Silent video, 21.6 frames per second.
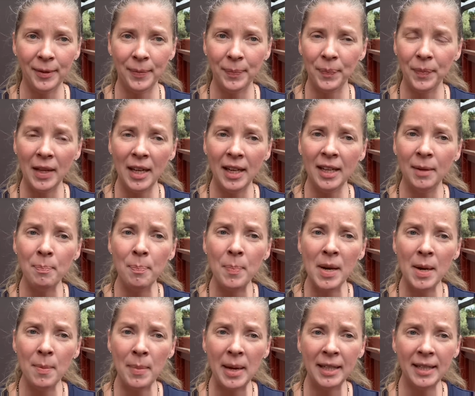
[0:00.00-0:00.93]

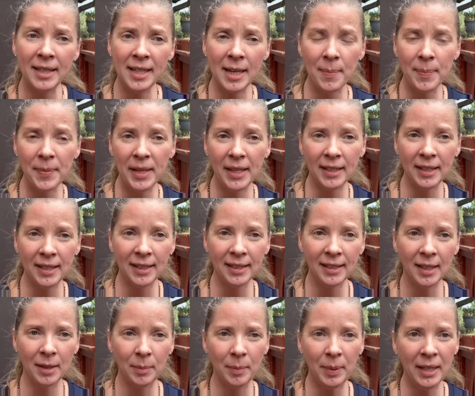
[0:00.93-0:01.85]
implement something a
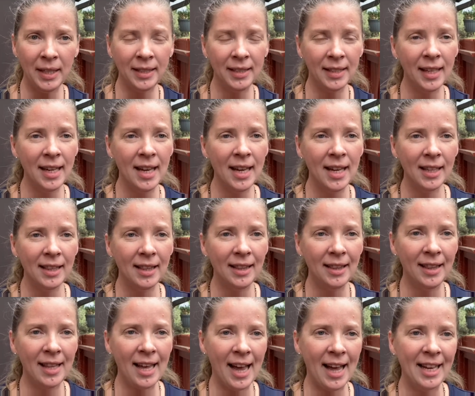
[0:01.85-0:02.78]
little bit
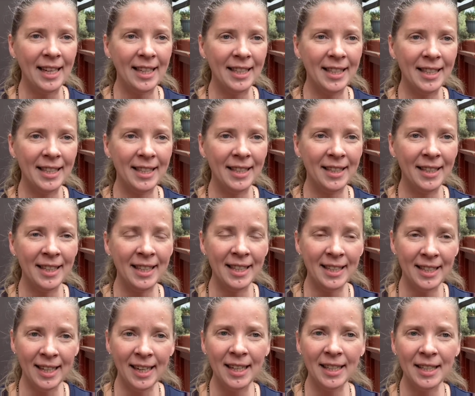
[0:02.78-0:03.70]
less
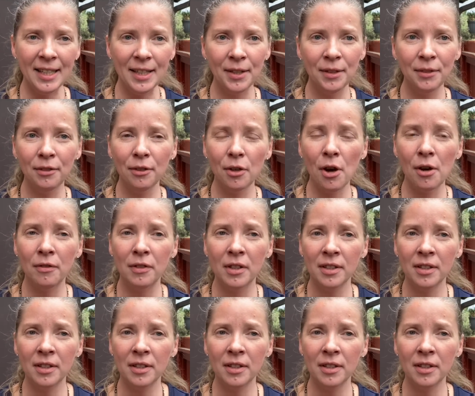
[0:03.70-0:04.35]
restrictive over the